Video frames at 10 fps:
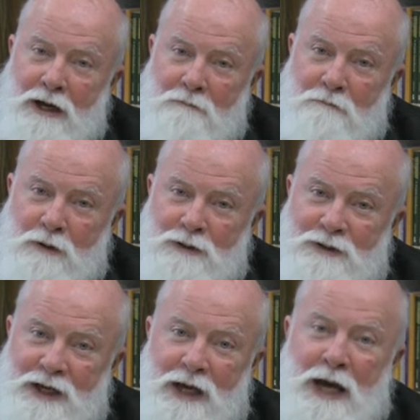of
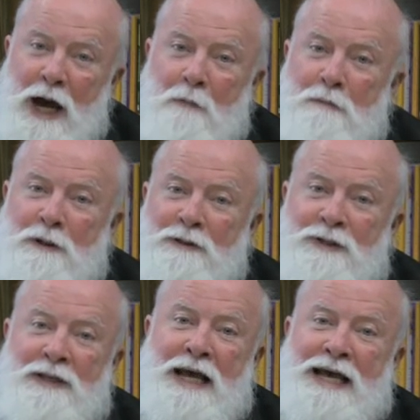mercy, a
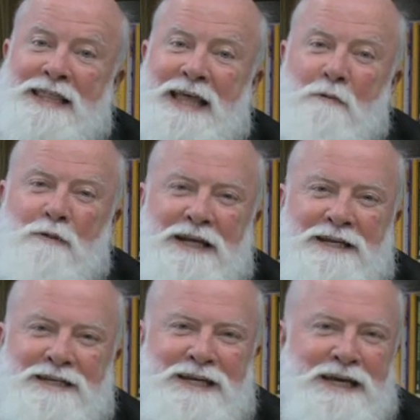person that would
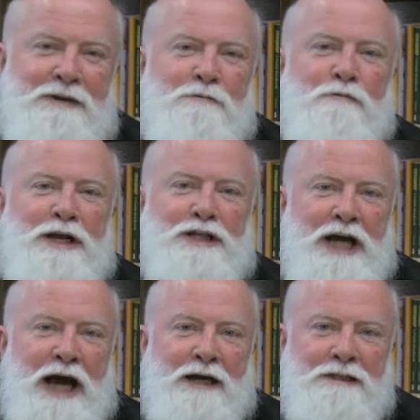indeed reach
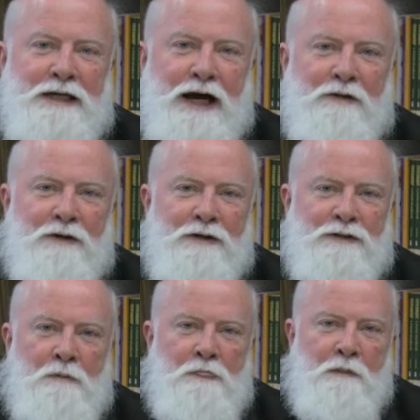out to
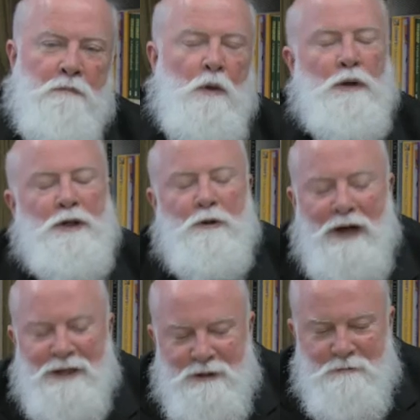others with a
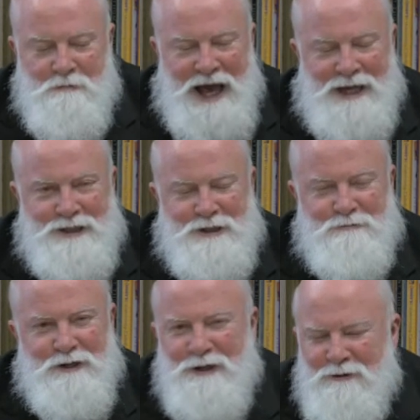great compassion,
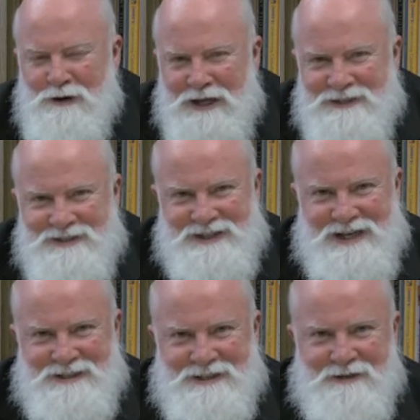with a great
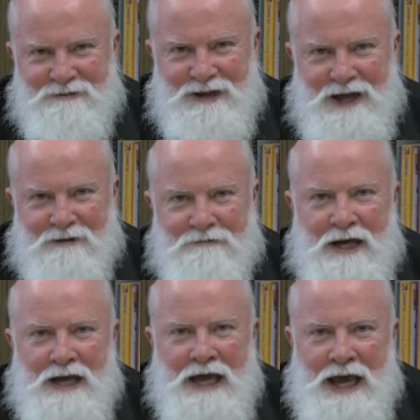sense of love
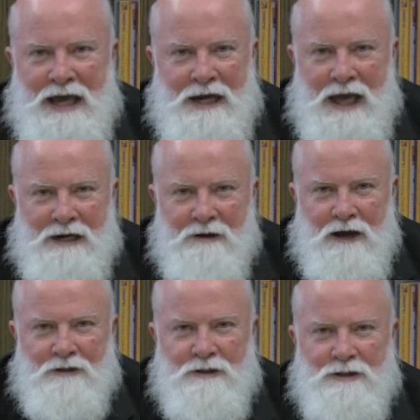and
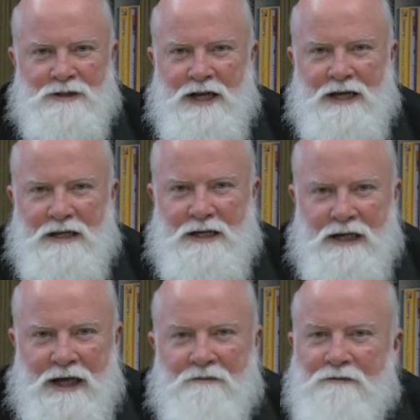
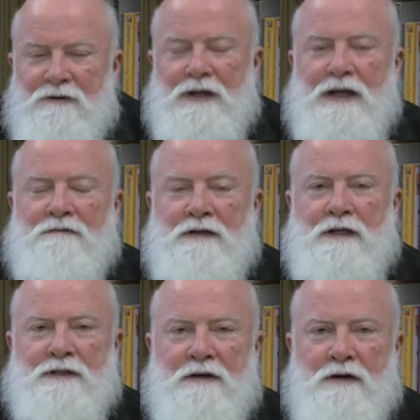understanding and
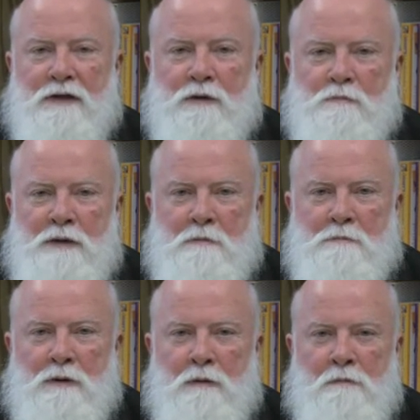forgiveness of other
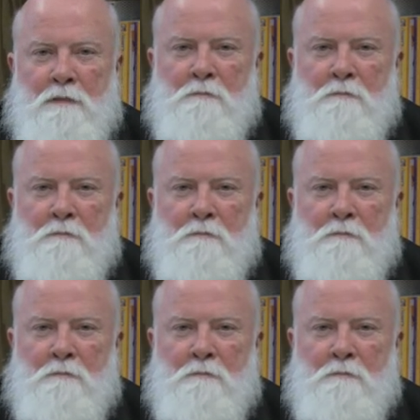people.